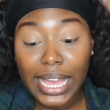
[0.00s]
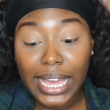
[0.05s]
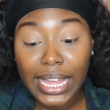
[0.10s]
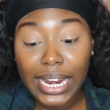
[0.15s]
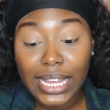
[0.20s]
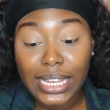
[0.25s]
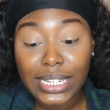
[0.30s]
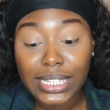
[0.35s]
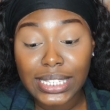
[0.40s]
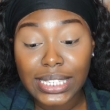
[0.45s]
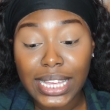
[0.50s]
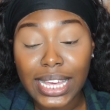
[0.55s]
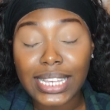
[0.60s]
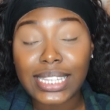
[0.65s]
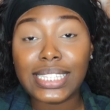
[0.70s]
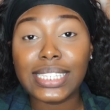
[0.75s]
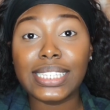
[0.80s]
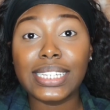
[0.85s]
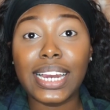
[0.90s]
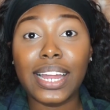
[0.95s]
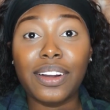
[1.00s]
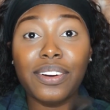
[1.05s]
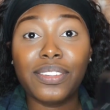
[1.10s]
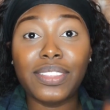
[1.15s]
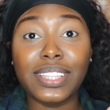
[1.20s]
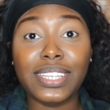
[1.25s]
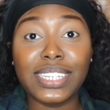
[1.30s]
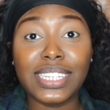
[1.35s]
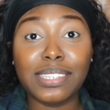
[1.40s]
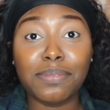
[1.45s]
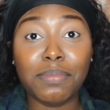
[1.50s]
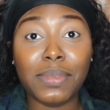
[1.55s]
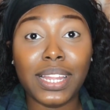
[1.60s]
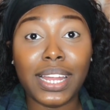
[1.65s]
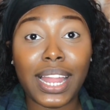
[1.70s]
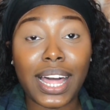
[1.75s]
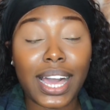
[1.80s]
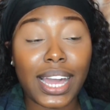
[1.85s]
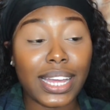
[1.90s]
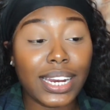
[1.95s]
and I tested out this
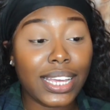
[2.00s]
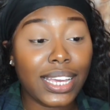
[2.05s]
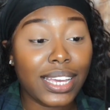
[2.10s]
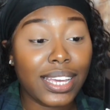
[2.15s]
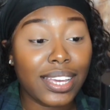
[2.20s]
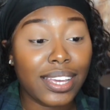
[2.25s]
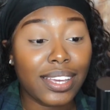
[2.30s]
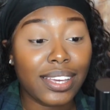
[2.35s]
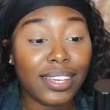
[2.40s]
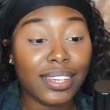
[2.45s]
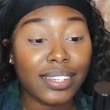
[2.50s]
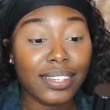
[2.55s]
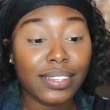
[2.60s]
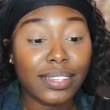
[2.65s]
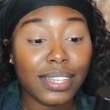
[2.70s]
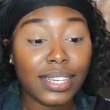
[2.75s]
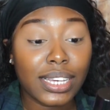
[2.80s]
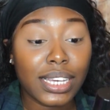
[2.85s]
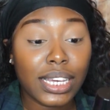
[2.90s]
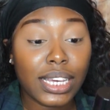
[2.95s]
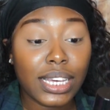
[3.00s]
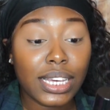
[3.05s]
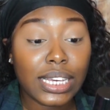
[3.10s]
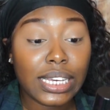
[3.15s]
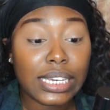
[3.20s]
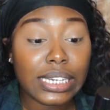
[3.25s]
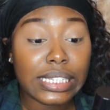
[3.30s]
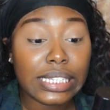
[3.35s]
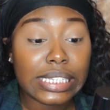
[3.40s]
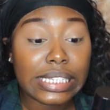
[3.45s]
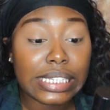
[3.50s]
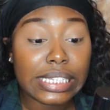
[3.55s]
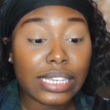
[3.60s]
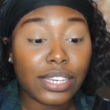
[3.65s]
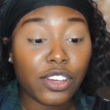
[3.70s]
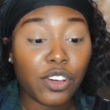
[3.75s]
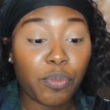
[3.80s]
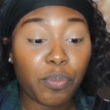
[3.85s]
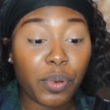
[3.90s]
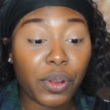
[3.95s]
Milani
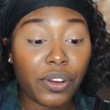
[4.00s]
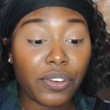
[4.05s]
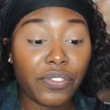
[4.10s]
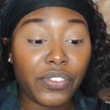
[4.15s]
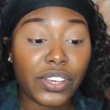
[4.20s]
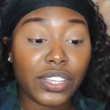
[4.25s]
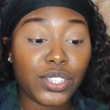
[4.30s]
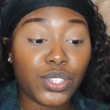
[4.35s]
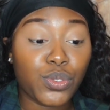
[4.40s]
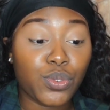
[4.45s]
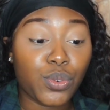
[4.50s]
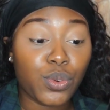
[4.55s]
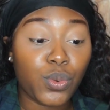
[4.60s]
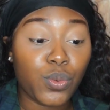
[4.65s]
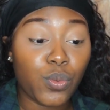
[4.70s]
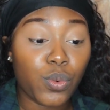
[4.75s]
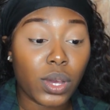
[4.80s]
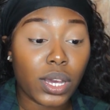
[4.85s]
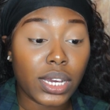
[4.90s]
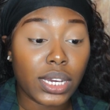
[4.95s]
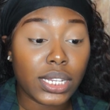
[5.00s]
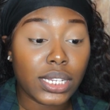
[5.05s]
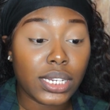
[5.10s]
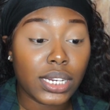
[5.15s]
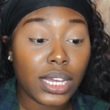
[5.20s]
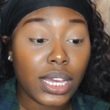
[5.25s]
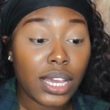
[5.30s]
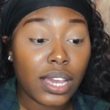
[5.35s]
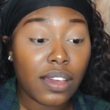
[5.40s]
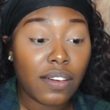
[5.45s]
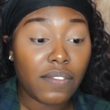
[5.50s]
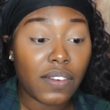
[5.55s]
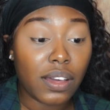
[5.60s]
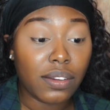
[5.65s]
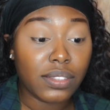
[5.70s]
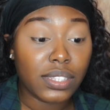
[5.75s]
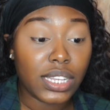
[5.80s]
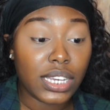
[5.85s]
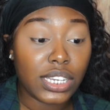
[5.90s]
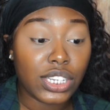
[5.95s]
Conceal Perfect 2-in-1
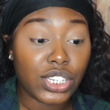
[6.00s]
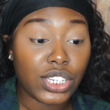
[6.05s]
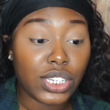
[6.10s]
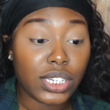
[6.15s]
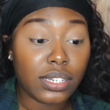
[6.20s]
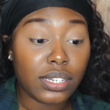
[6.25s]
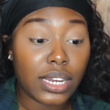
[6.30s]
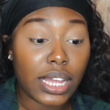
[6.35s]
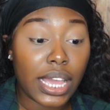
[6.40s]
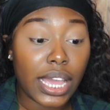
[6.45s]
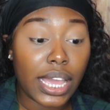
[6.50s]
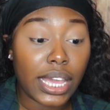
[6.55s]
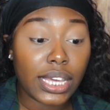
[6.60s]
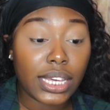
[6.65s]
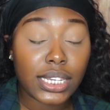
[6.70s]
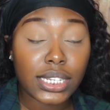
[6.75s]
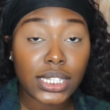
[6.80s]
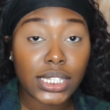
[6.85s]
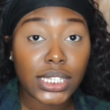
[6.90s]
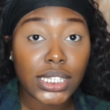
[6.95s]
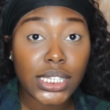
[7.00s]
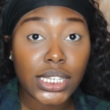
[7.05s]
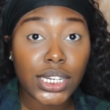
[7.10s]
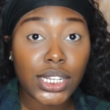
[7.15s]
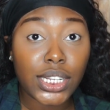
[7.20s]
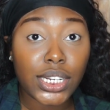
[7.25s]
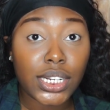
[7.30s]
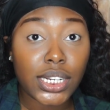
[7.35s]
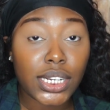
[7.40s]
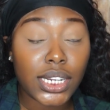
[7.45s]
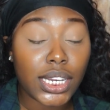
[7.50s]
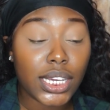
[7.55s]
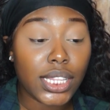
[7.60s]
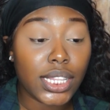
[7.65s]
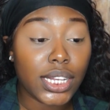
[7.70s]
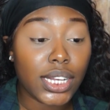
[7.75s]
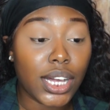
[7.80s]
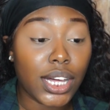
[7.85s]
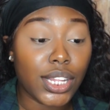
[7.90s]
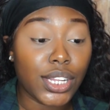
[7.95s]
foundation and concealer in
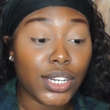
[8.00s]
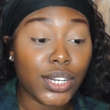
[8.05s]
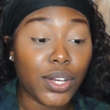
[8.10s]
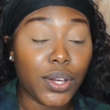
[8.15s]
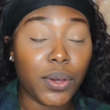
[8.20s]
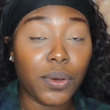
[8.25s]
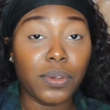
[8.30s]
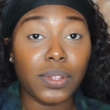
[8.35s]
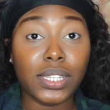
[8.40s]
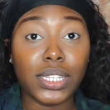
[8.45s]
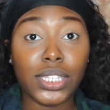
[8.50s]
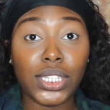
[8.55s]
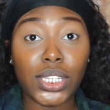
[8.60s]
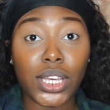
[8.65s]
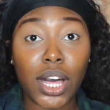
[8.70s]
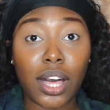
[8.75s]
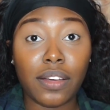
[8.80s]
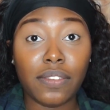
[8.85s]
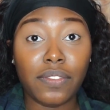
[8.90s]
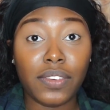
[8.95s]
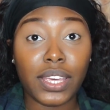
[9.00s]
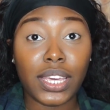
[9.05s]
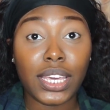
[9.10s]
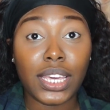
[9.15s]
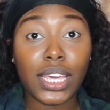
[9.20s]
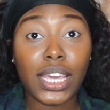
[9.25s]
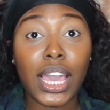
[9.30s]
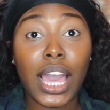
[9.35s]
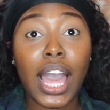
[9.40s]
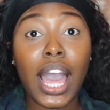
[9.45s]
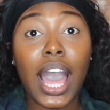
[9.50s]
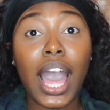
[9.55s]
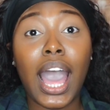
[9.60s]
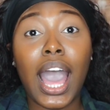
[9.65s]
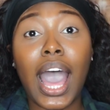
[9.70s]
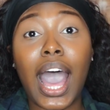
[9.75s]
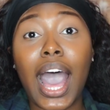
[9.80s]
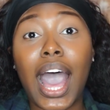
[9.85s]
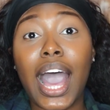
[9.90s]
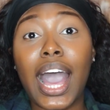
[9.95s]
the color Golden Toffee.
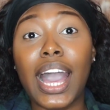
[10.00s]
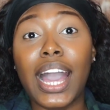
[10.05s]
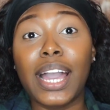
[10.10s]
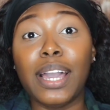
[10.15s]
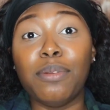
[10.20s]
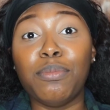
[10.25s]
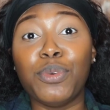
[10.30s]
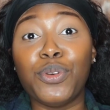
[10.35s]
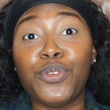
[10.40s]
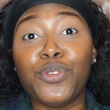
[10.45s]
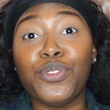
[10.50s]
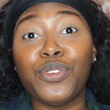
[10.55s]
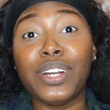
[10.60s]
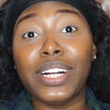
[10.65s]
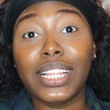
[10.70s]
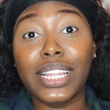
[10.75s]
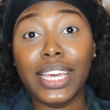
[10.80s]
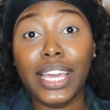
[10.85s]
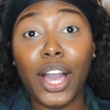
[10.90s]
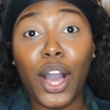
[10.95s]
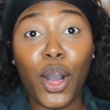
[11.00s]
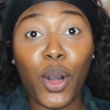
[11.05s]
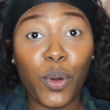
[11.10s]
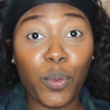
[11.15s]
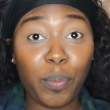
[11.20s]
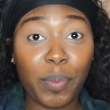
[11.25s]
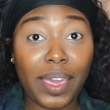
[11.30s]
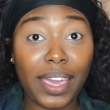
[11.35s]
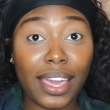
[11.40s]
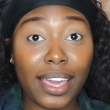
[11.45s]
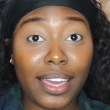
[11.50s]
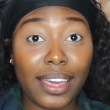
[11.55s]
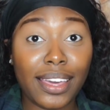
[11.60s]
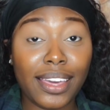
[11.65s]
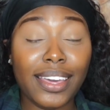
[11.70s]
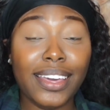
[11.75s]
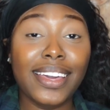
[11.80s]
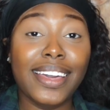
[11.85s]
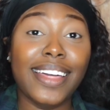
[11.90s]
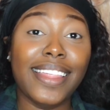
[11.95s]
I'm really hoping
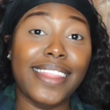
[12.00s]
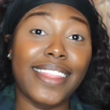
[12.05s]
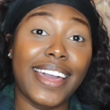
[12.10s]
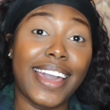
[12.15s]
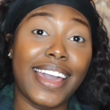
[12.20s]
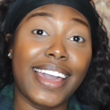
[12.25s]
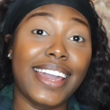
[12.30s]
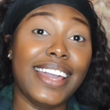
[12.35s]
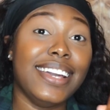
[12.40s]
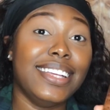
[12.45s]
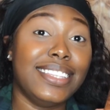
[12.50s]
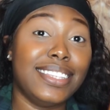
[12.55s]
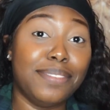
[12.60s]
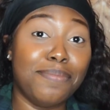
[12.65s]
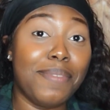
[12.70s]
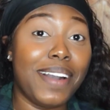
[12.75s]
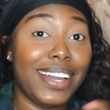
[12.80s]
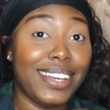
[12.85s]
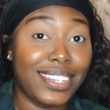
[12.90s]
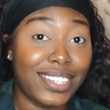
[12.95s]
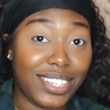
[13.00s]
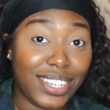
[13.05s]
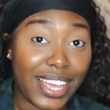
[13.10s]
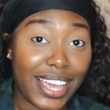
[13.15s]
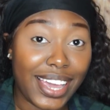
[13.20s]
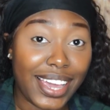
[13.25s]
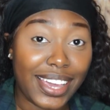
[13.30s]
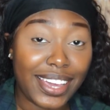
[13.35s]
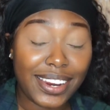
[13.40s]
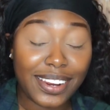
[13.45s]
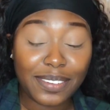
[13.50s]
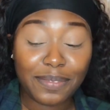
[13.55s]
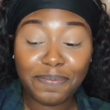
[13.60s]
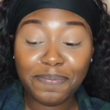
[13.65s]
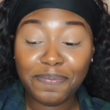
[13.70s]
that it's my shade.